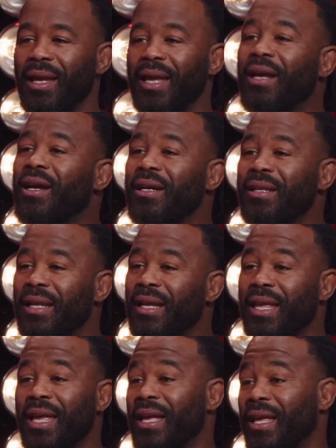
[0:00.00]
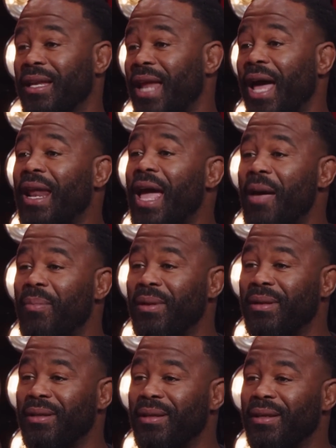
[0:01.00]
it couldn't, it, it cannot happen.
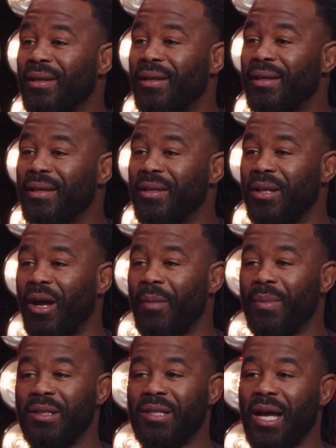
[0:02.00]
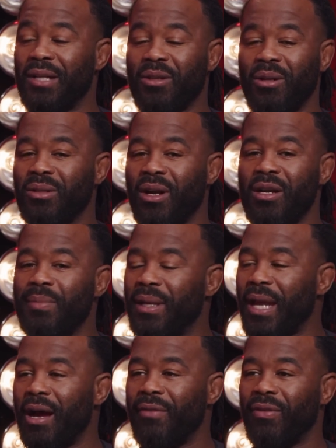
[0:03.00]
Yeah. You know, I mean, Jon Jones already
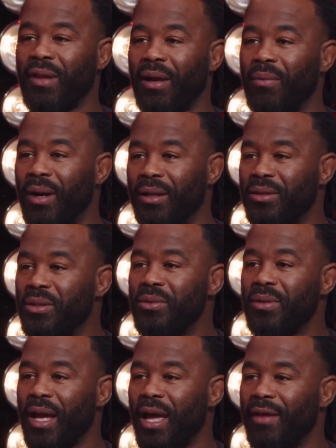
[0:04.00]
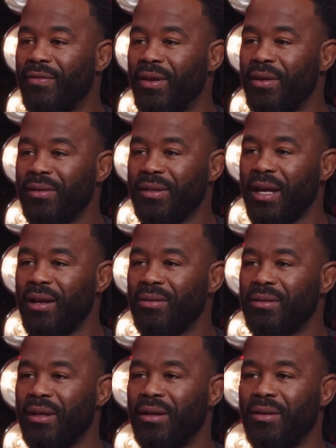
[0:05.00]
been out for like what, two and a half years now?
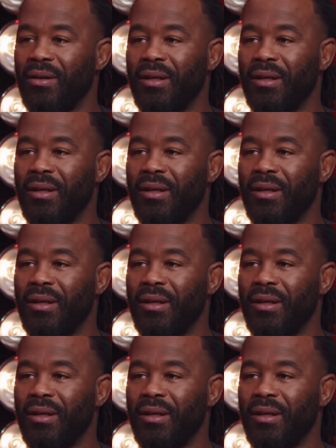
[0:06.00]
Yeah. So